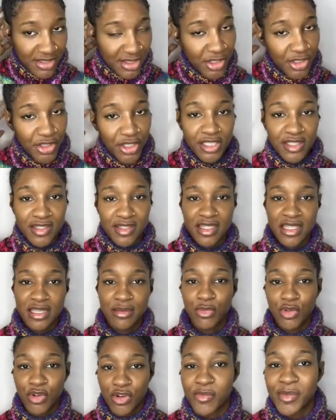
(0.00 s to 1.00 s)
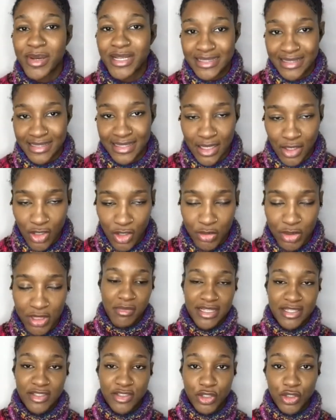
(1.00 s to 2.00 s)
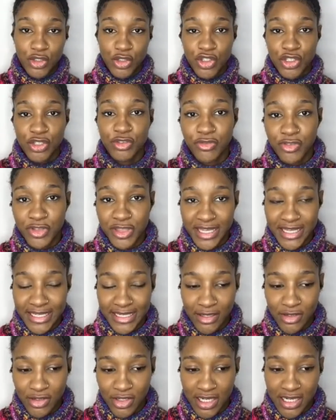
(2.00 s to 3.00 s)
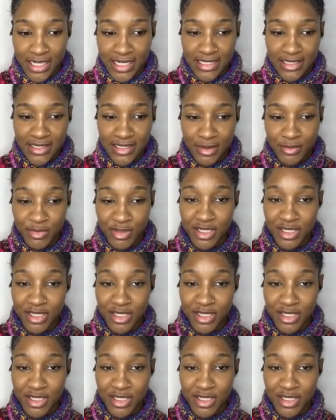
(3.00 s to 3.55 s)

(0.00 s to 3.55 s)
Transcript: so you could see more of my scalp. My solution for that now guys,